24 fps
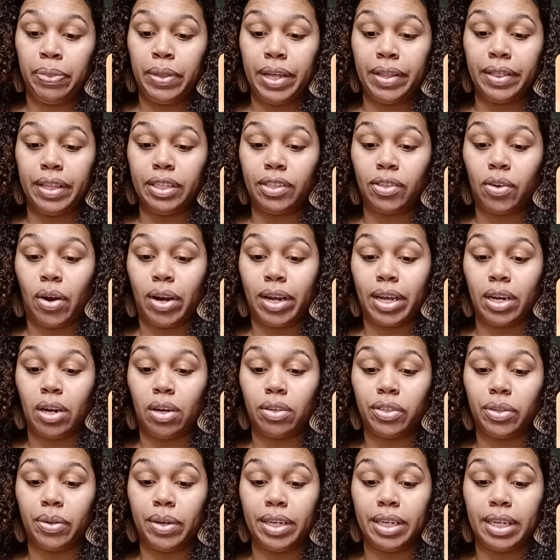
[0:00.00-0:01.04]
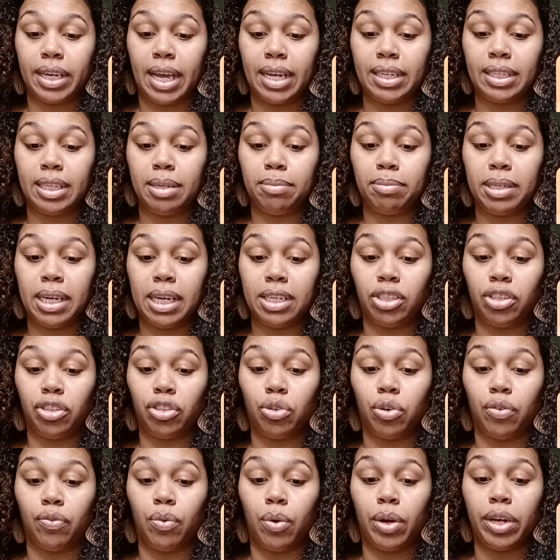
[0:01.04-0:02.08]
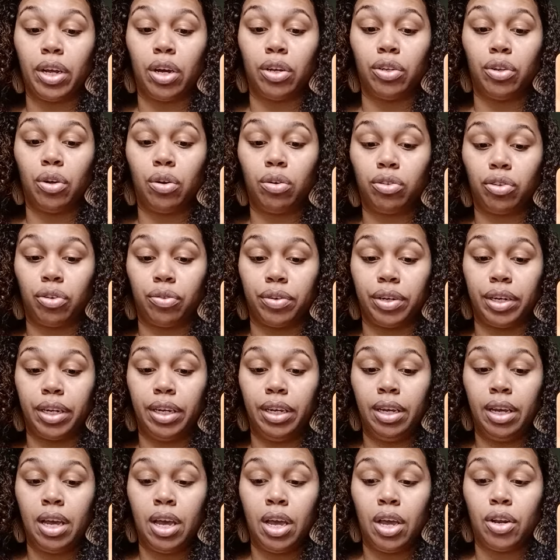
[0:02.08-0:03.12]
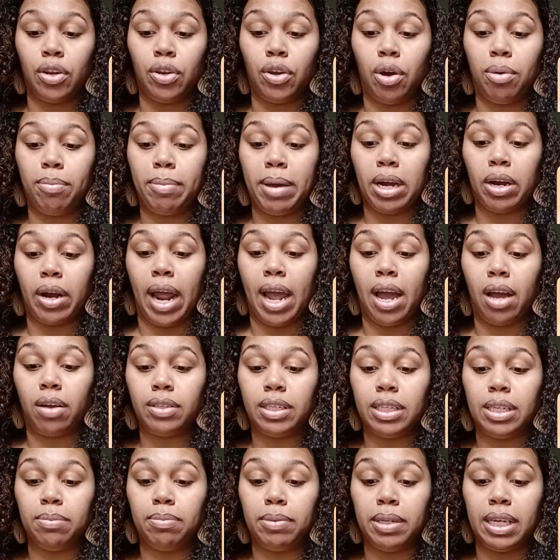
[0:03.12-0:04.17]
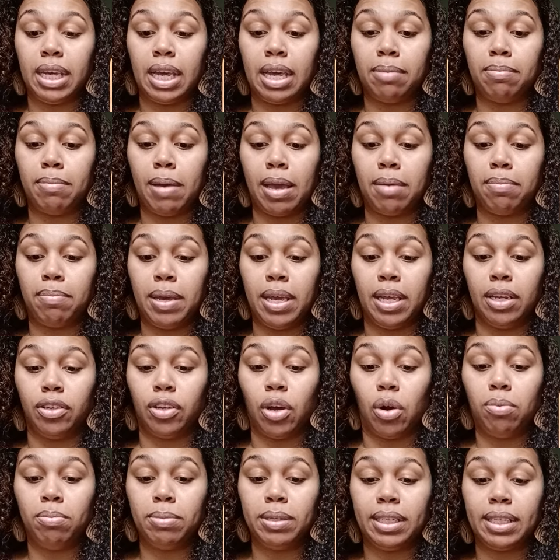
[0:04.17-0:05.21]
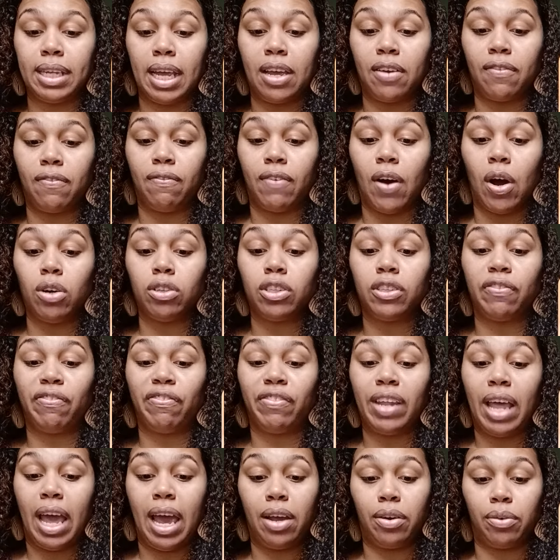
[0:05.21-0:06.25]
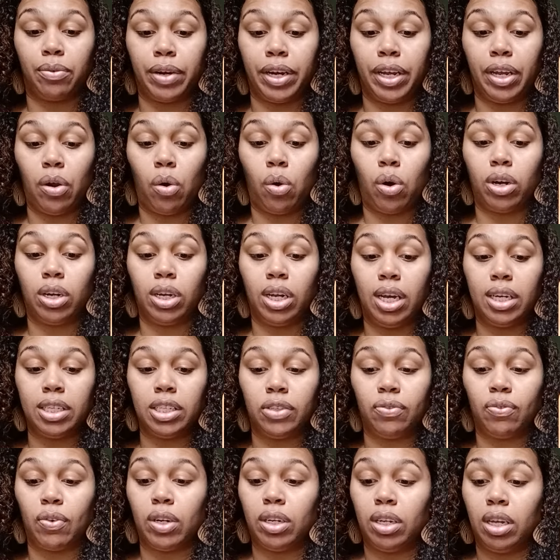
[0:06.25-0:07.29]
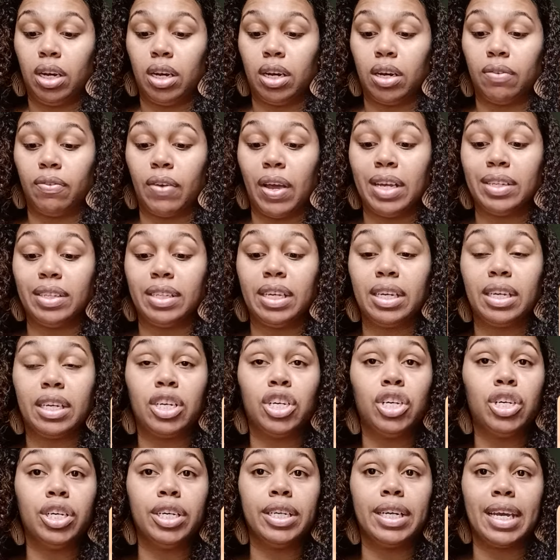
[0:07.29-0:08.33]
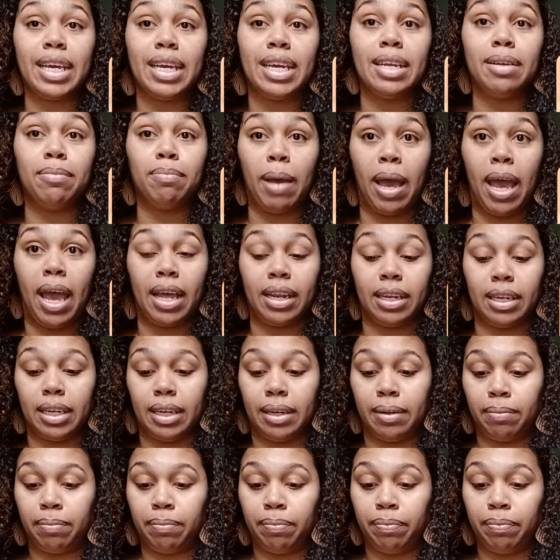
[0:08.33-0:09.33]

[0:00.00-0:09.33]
This card can also indicate temptation to avoid adultery, no matter how tempting it may be. Don't mistake false flattery or lust for love, as it could end badly.